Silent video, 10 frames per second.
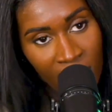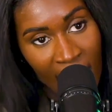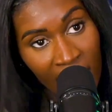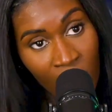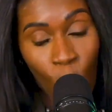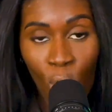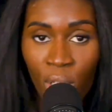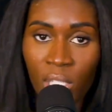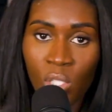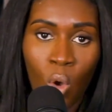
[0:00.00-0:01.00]
Then he
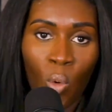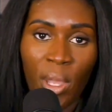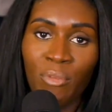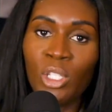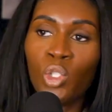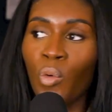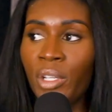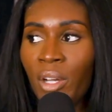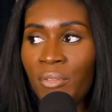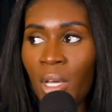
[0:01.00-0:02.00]
ordered this whole
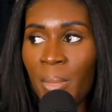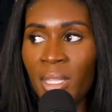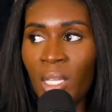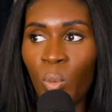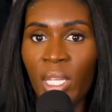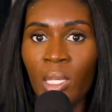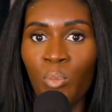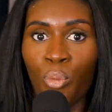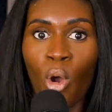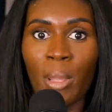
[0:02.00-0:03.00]
inventory of them. And then when
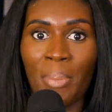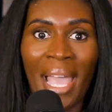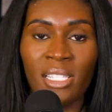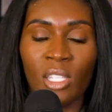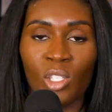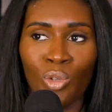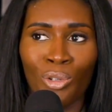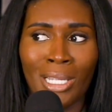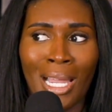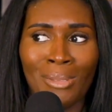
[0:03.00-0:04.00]
he brought it back to the
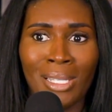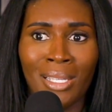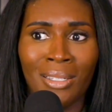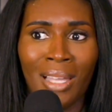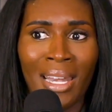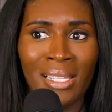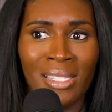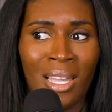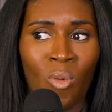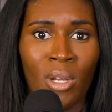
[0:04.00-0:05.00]
store, the guy was like, I
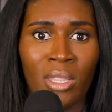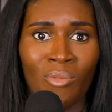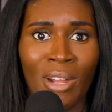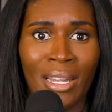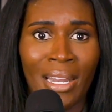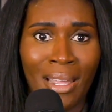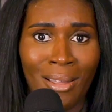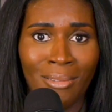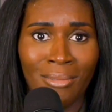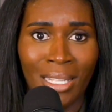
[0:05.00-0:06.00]
didn't say I wanted them right
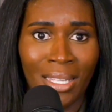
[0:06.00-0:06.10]
now.